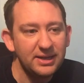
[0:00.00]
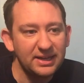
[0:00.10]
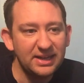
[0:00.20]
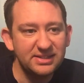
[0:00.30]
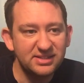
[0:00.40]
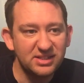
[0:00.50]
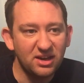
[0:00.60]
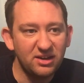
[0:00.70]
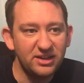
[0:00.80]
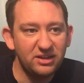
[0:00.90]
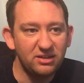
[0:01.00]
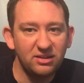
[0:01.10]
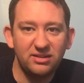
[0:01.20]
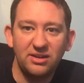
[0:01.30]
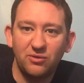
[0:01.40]
getting started
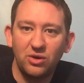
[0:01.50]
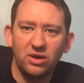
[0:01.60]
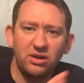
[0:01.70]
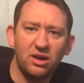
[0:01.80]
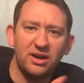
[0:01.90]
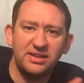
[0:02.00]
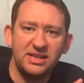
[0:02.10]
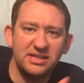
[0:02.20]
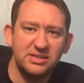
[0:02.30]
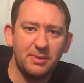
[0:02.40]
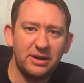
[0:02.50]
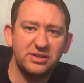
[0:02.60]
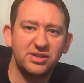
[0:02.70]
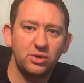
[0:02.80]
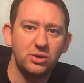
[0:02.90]
and different ideas about
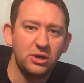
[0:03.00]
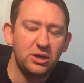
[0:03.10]
it. So